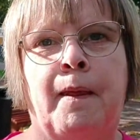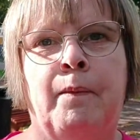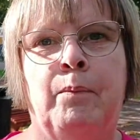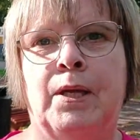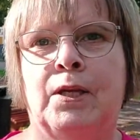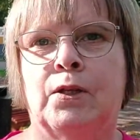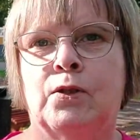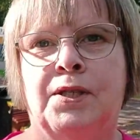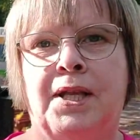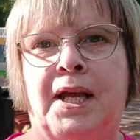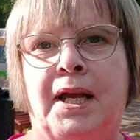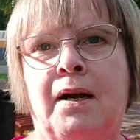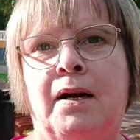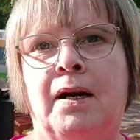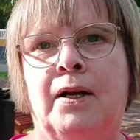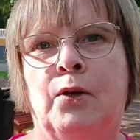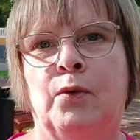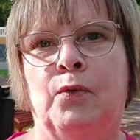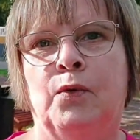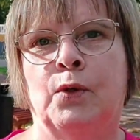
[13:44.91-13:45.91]
because they
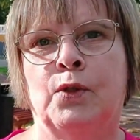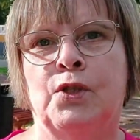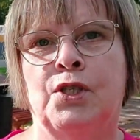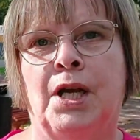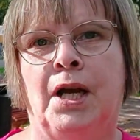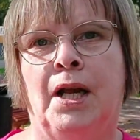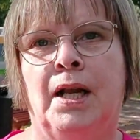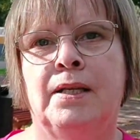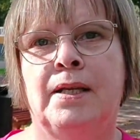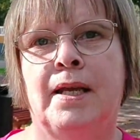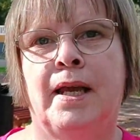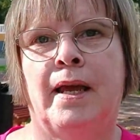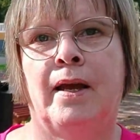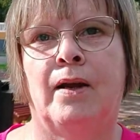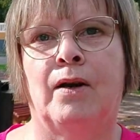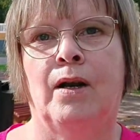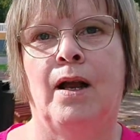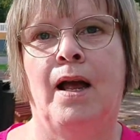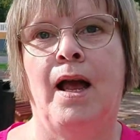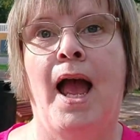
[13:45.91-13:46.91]
can't afford
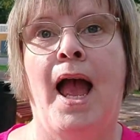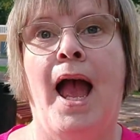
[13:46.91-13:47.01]
childcare.